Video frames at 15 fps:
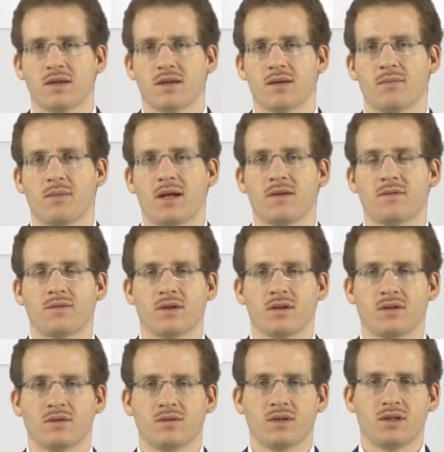The main
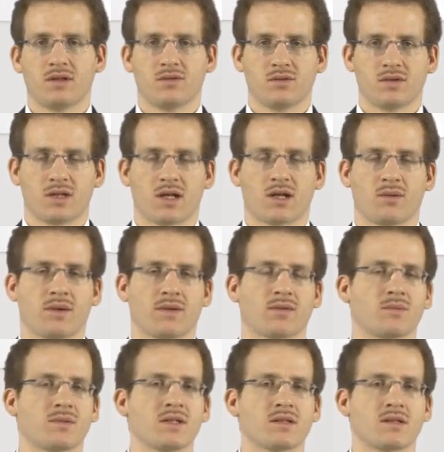thing you need to take away
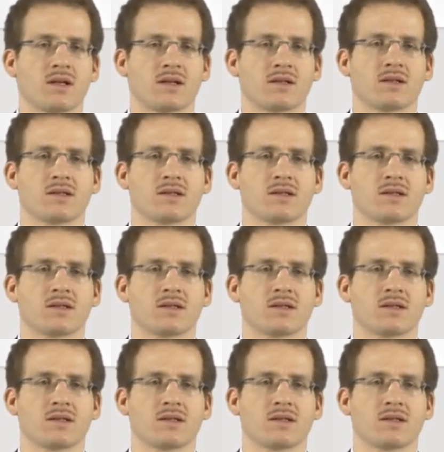from this slide